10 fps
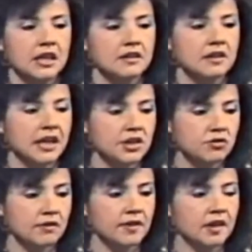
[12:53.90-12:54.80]
Yet the
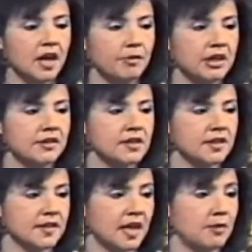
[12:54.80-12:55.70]
nature of the Lama is the
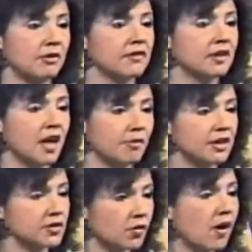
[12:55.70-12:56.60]
same. If the Lama
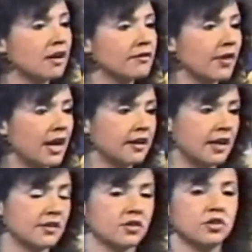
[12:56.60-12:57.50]
is qualified
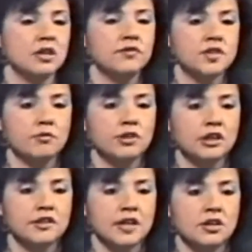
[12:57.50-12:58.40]
and has achieved some
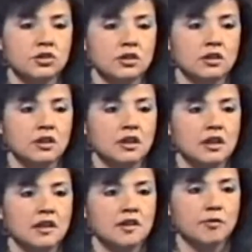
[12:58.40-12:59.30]
realization,
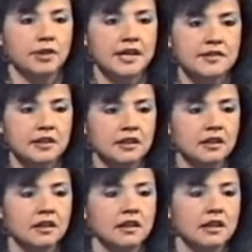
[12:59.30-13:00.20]
the
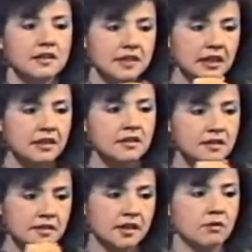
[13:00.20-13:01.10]
blessing is
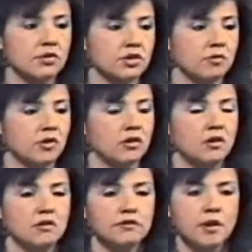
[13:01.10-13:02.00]
indistinguishable
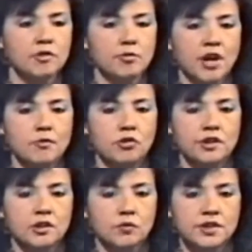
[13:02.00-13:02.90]
from the
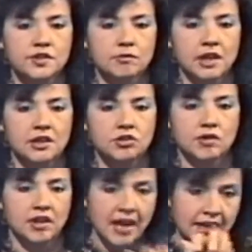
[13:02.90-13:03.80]
primordial wisdom
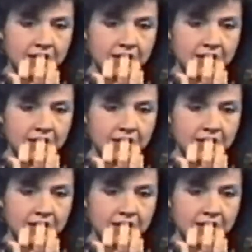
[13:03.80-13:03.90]
nature. And